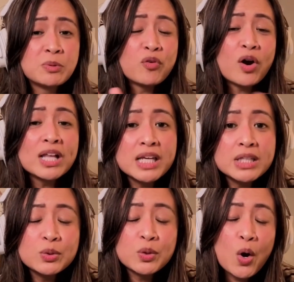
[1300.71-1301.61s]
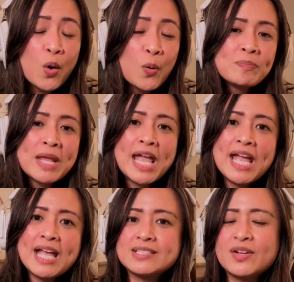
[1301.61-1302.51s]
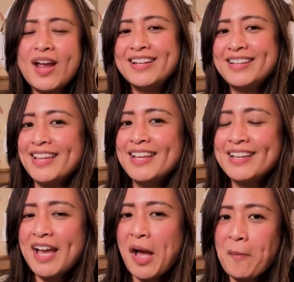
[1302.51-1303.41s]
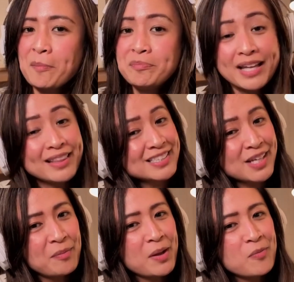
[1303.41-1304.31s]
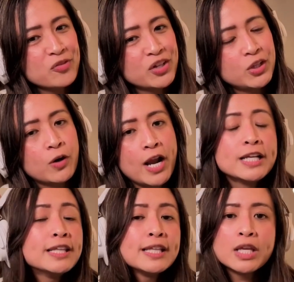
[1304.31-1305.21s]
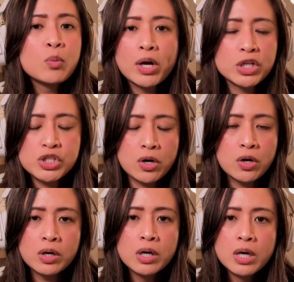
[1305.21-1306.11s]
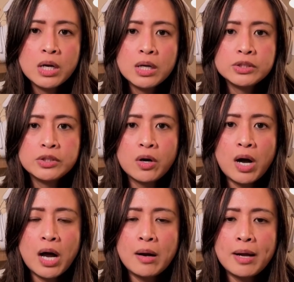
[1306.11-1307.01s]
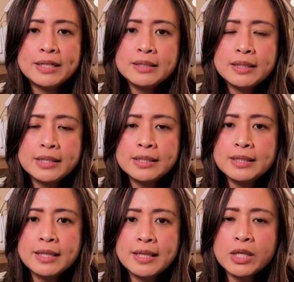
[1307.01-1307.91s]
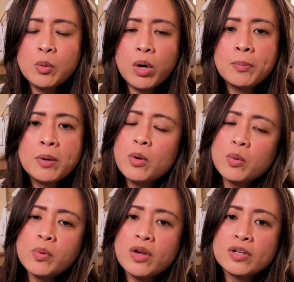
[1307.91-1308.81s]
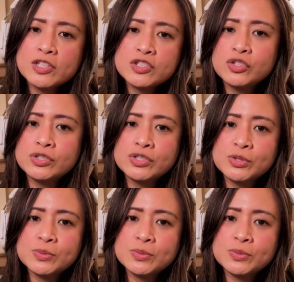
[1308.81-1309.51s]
Before I let you go, is there anything big that's coming up for you, or anything that you want to share? You know, anything that you want to promote with our listeners?